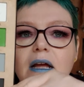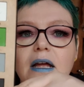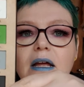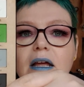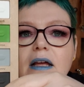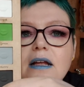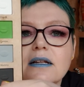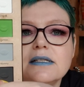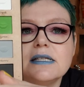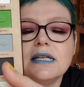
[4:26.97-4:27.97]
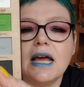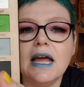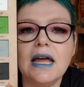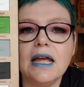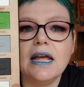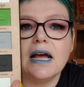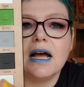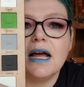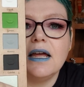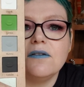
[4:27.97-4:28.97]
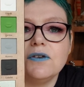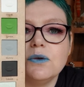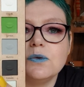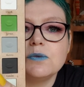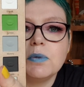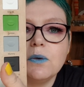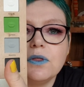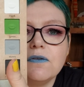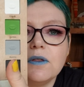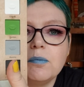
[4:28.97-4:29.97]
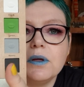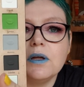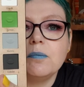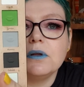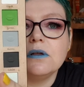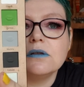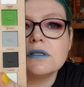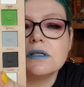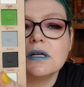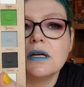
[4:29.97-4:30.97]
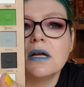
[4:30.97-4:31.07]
And today I have used both of the purples